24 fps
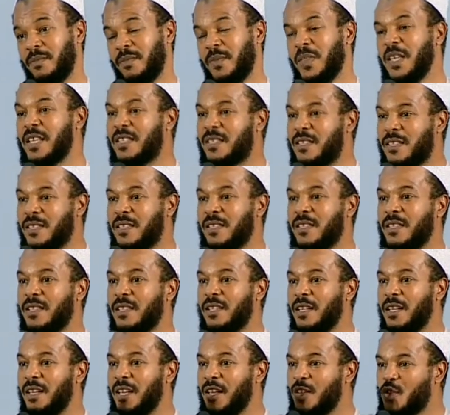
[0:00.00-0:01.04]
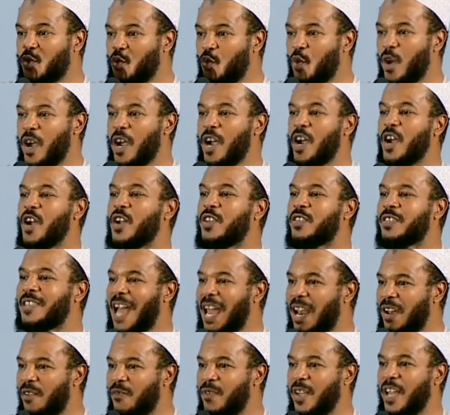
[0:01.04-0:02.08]
This is where
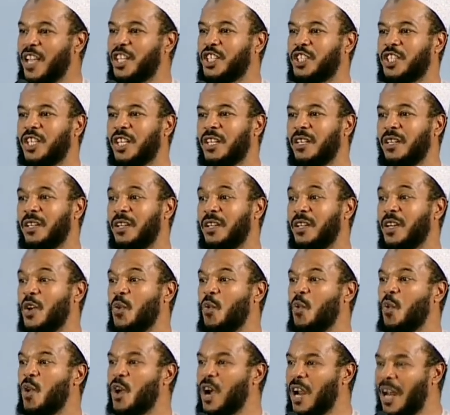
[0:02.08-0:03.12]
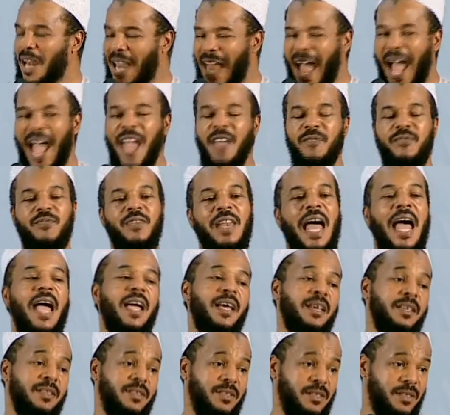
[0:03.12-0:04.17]
salvation, where life
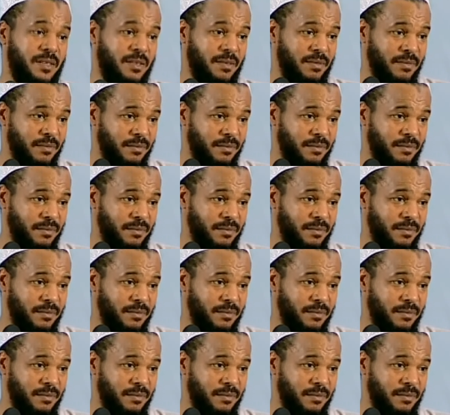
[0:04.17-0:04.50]
lies.